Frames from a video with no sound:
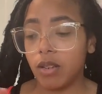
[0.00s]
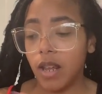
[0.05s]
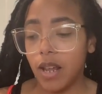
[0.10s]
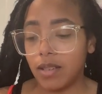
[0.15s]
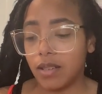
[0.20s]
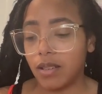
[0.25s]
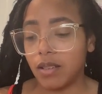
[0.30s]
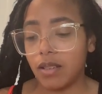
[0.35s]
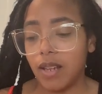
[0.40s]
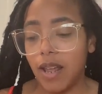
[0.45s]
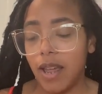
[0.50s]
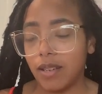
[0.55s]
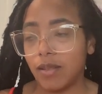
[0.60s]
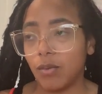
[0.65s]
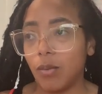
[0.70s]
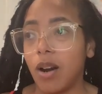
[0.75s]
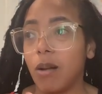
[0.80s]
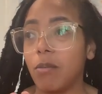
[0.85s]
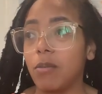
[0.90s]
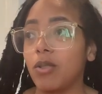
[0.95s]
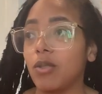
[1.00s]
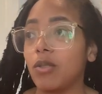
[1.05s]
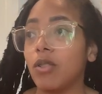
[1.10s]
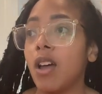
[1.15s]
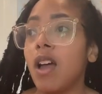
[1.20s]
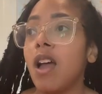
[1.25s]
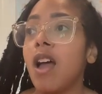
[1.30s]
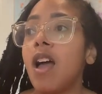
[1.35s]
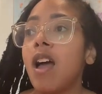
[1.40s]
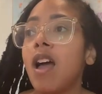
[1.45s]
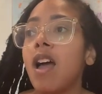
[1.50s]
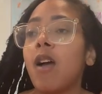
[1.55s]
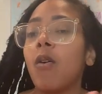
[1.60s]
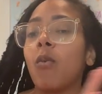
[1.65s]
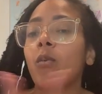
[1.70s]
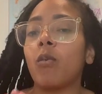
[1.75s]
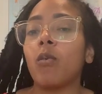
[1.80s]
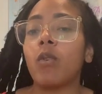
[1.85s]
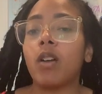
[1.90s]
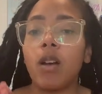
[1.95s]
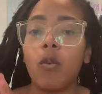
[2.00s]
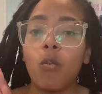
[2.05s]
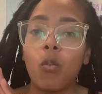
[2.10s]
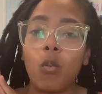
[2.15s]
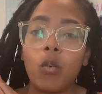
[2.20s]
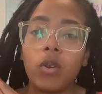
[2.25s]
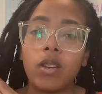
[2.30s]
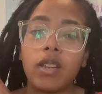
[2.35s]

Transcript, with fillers: That's that's what I'm gonna do. Yeah, i am call